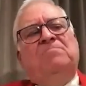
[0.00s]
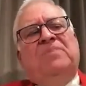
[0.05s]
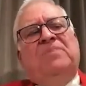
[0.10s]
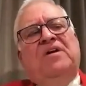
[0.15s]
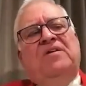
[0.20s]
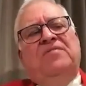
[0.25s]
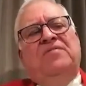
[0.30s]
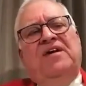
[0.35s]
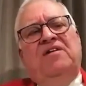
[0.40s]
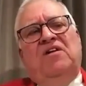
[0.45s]

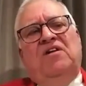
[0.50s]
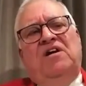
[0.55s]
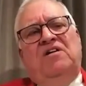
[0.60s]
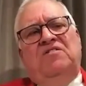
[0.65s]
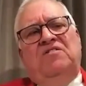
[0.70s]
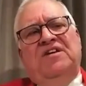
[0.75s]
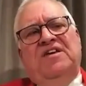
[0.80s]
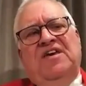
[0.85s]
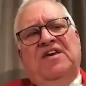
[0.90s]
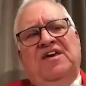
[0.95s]
but there
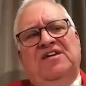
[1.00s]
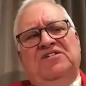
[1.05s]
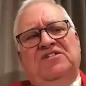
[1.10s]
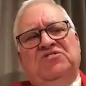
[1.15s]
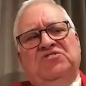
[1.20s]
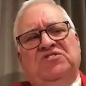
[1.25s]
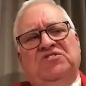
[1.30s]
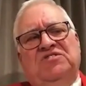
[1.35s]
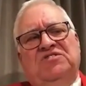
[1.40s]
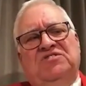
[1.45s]
are
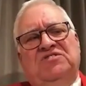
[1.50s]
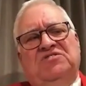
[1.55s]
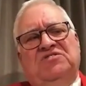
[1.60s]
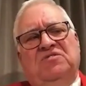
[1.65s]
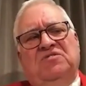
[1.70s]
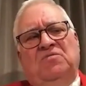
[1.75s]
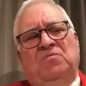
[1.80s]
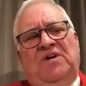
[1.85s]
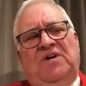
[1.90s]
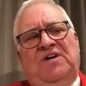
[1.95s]

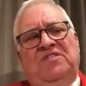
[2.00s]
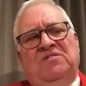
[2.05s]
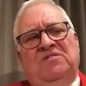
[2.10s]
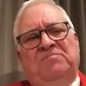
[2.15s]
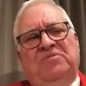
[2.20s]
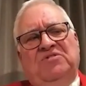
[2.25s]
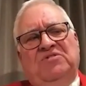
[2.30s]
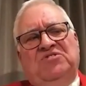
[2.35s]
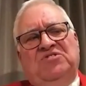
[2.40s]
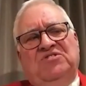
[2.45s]
occasions where the
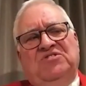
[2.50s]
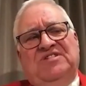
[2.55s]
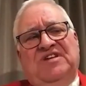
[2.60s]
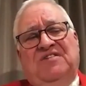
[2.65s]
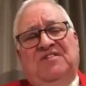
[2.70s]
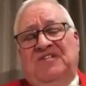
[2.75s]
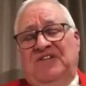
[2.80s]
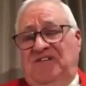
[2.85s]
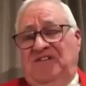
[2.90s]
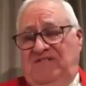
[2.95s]
butchers
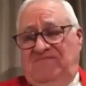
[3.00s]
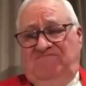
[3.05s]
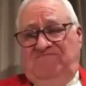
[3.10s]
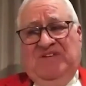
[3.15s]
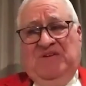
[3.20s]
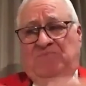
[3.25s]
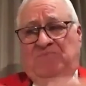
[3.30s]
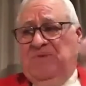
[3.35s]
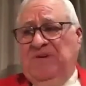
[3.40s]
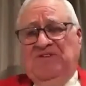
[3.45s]
have
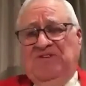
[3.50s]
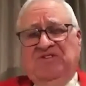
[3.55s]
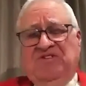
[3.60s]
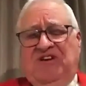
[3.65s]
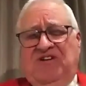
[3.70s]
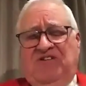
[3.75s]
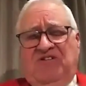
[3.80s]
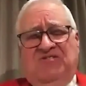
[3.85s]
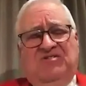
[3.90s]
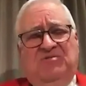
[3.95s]
a big
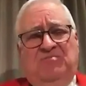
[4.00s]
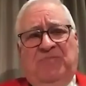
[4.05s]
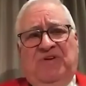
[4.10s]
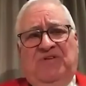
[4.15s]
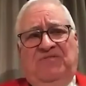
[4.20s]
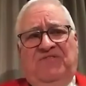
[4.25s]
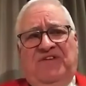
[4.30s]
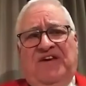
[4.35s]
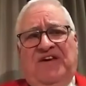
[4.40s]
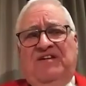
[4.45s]

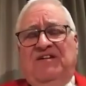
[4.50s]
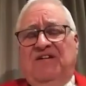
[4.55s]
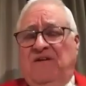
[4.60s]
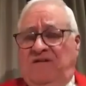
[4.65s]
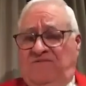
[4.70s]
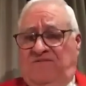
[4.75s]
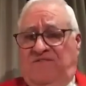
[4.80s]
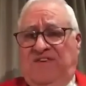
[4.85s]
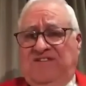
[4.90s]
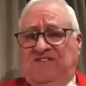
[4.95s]
charitable event
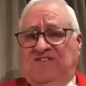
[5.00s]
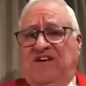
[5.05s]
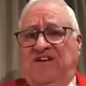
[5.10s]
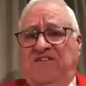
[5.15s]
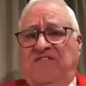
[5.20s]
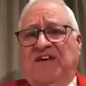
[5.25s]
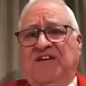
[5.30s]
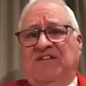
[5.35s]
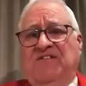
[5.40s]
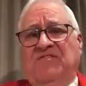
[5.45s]
and things
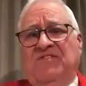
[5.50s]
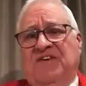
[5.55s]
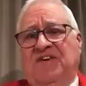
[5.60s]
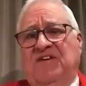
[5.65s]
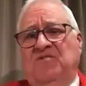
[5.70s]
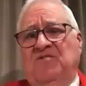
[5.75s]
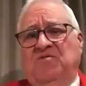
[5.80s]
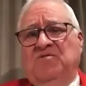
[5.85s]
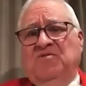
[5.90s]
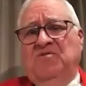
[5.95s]
like that at the
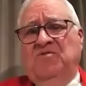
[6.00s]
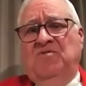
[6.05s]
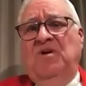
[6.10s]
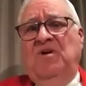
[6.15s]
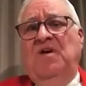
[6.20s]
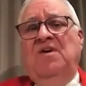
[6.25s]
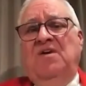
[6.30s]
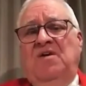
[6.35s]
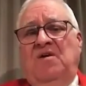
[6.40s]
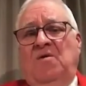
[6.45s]
Guildhall,
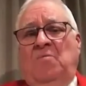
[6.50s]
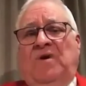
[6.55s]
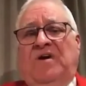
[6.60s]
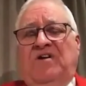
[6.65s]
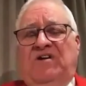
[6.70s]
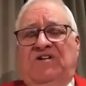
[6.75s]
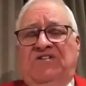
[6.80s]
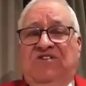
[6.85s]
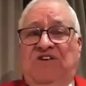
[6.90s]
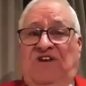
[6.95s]

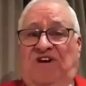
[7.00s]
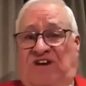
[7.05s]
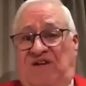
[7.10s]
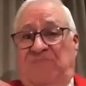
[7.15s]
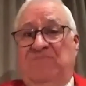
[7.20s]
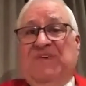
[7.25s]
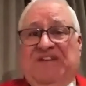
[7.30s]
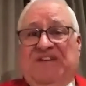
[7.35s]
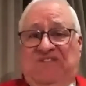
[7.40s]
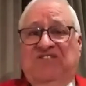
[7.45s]
whereas
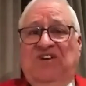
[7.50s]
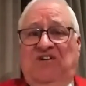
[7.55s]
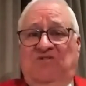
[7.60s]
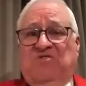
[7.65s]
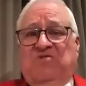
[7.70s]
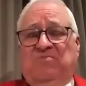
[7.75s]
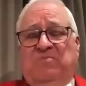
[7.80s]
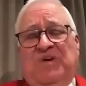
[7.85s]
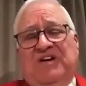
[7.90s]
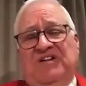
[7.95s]
I'm their
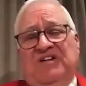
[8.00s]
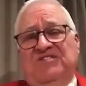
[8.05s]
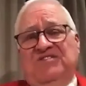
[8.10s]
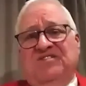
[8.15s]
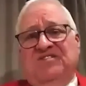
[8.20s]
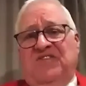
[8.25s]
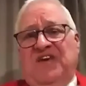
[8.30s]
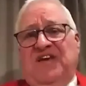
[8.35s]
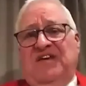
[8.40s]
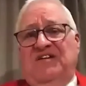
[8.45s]

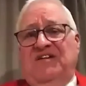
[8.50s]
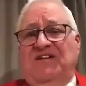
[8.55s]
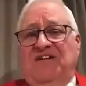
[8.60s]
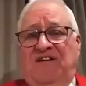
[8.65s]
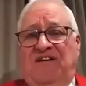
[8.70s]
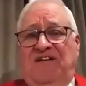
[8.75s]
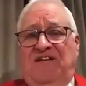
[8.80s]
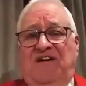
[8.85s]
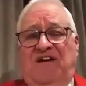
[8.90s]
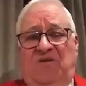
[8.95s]
Toastmaster then, and
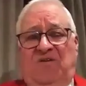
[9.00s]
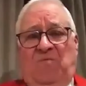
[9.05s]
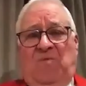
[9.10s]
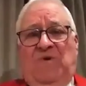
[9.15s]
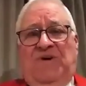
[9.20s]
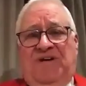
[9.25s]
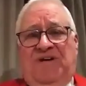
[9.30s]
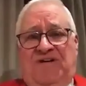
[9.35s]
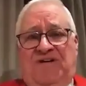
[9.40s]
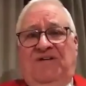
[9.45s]
I
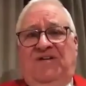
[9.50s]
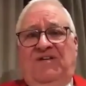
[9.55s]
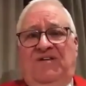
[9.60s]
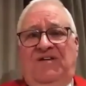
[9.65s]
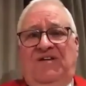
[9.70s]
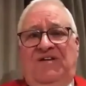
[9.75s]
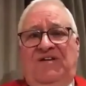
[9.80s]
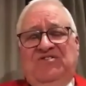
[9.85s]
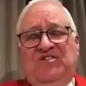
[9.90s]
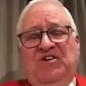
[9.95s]
wear
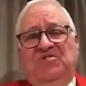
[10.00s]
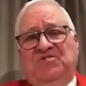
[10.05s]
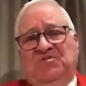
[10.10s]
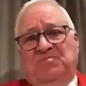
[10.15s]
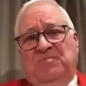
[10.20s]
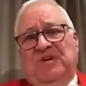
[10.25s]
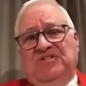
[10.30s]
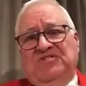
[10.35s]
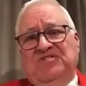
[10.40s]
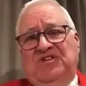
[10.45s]
a
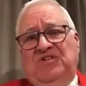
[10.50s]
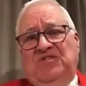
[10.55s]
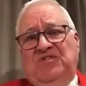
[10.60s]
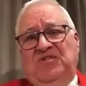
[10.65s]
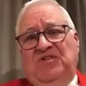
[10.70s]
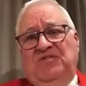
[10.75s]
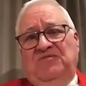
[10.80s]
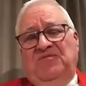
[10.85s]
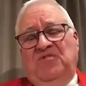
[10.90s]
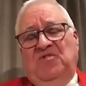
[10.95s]
Toastmaster
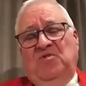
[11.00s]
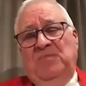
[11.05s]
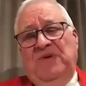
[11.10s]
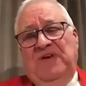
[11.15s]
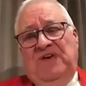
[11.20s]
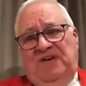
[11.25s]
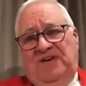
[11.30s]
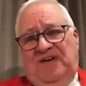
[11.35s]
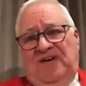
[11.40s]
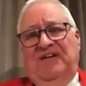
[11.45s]
uniform,
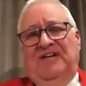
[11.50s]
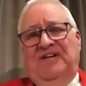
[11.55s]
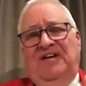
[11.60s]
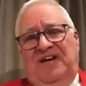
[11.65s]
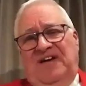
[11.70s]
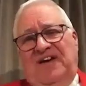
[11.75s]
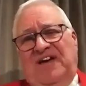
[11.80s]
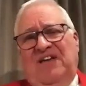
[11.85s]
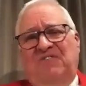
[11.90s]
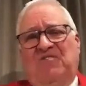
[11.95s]
and
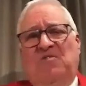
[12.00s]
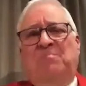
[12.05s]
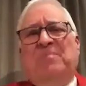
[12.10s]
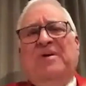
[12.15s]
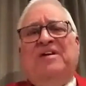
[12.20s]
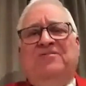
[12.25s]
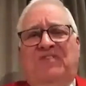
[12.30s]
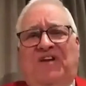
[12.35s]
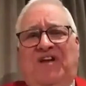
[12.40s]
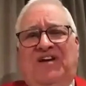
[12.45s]
I have a
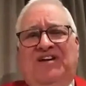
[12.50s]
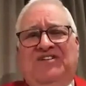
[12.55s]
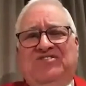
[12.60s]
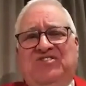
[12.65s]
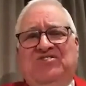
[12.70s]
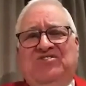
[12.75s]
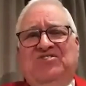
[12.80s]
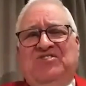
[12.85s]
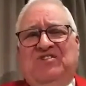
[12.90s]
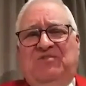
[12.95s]
bit of
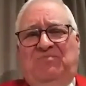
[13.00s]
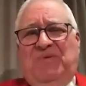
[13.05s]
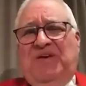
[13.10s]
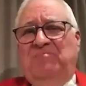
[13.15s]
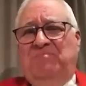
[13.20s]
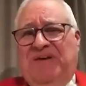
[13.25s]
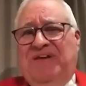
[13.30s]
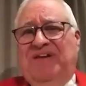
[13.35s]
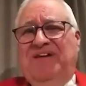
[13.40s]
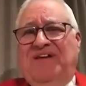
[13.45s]
license to be
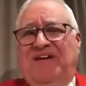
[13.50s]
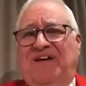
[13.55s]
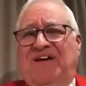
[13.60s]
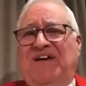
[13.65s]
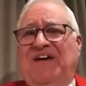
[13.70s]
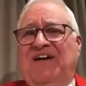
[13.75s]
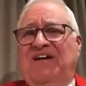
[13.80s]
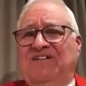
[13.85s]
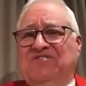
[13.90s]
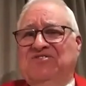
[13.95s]
a bit
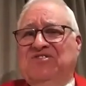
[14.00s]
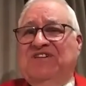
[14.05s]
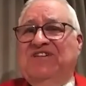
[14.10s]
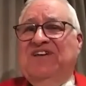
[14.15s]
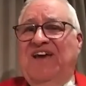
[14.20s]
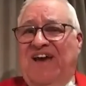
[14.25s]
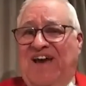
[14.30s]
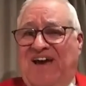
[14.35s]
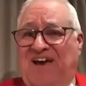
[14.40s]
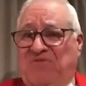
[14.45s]

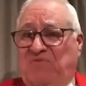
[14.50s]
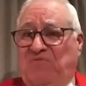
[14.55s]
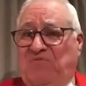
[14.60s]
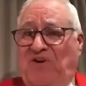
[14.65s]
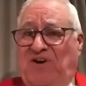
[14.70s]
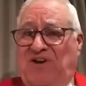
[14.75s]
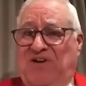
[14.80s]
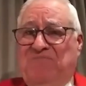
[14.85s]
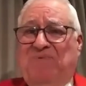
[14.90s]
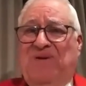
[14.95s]
light-hearted at the
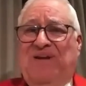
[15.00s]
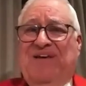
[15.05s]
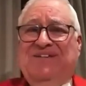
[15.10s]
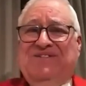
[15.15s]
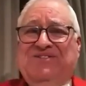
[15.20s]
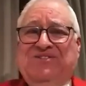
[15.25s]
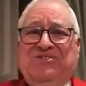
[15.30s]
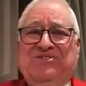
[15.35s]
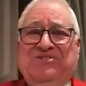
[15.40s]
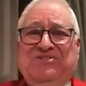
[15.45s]
right
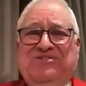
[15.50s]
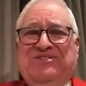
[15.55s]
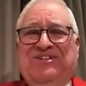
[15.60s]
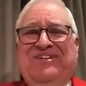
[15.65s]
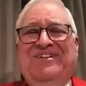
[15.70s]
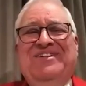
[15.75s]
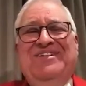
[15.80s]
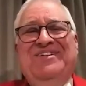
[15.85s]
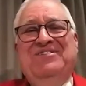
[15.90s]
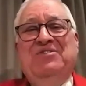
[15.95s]
places,
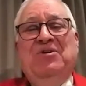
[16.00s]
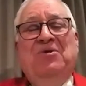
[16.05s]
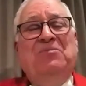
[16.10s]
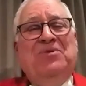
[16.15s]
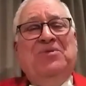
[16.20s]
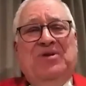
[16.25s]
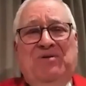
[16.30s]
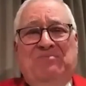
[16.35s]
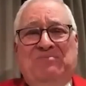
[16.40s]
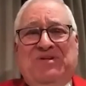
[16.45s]
not
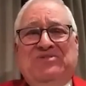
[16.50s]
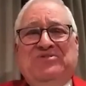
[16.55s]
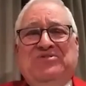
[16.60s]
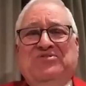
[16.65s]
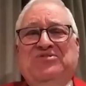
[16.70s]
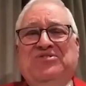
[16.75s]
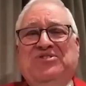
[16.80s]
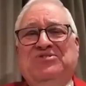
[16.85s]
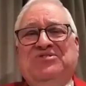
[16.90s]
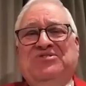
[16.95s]
when I'm
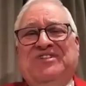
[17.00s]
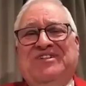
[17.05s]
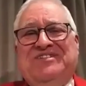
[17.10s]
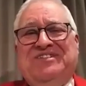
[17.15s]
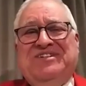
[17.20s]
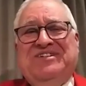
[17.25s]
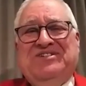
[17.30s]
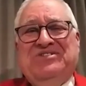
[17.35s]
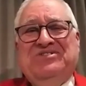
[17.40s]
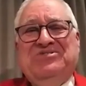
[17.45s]
introducing
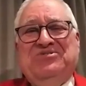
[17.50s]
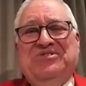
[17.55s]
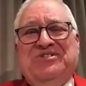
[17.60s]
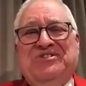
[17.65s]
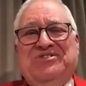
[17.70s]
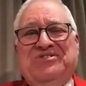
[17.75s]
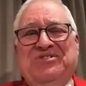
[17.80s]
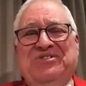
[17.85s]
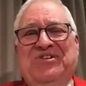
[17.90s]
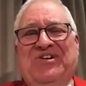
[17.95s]

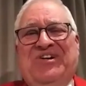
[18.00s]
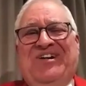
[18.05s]
dignitaries.